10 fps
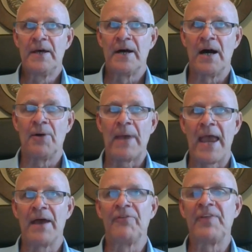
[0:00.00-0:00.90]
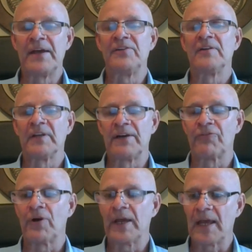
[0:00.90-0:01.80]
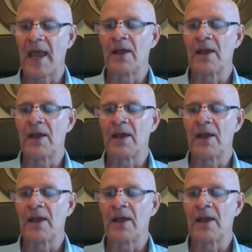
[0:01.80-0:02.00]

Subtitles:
and then delivering